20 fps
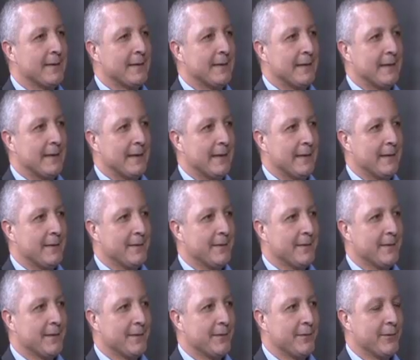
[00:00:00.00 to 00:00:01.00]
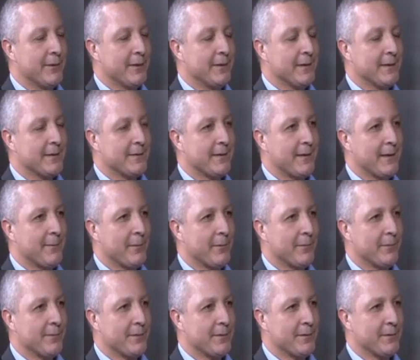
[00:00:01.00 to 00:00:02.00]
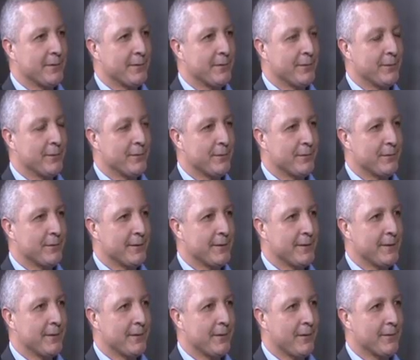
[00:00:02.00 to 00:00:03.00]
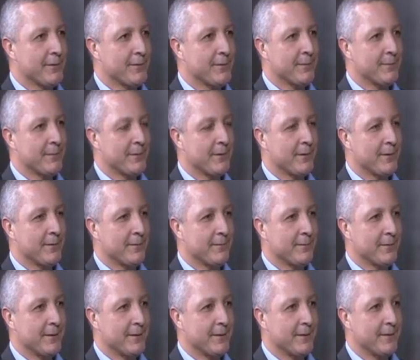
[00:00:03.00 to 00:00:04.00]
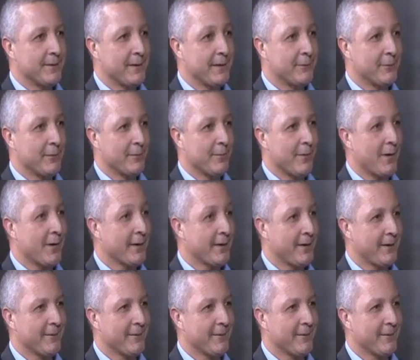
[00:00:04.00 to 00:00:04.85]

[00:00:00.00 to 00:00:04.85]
and during that time I was introduced to the concept of network marketing.